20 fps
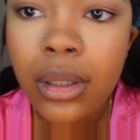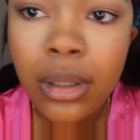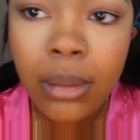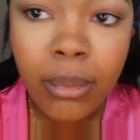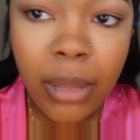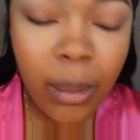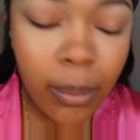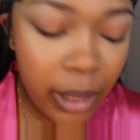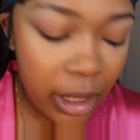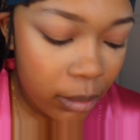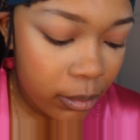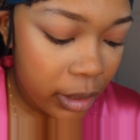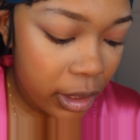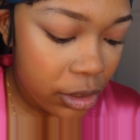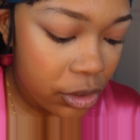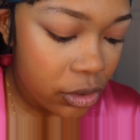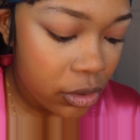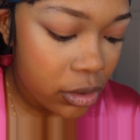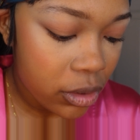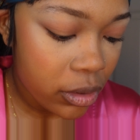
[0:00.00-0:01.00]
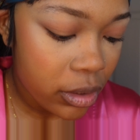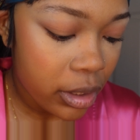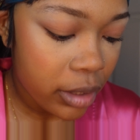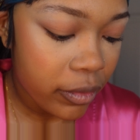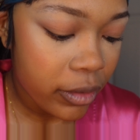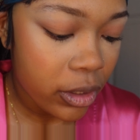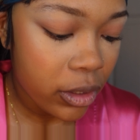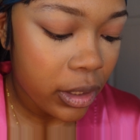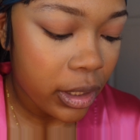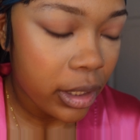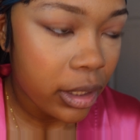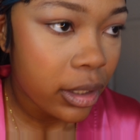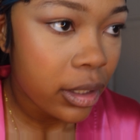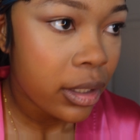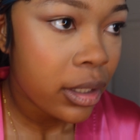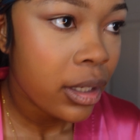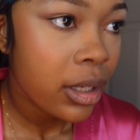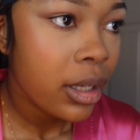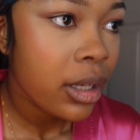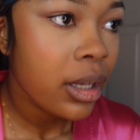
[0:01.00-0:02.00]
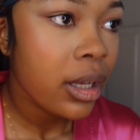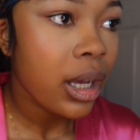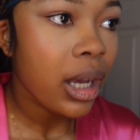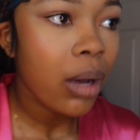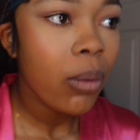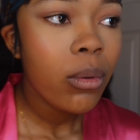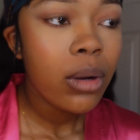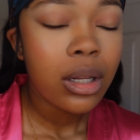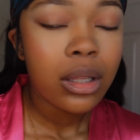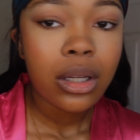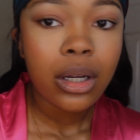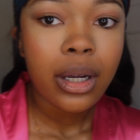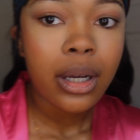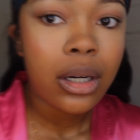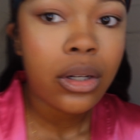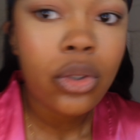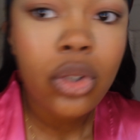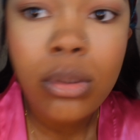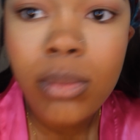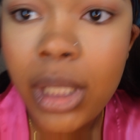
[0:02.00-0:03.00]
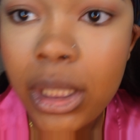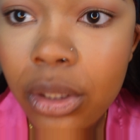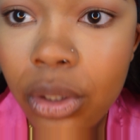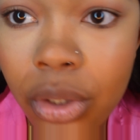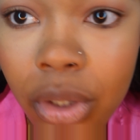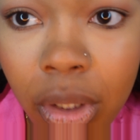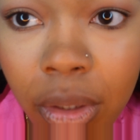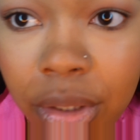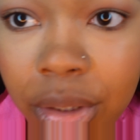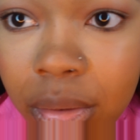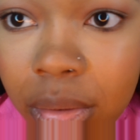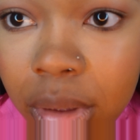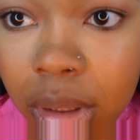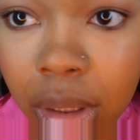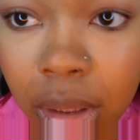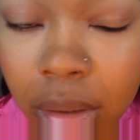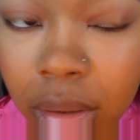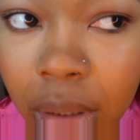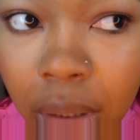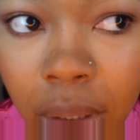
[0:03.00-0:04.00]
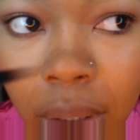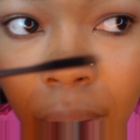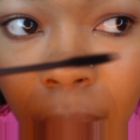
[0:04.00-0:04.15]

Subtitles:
My bottom lashes are never like, I want to learn how to do them like the girlies on TikTok.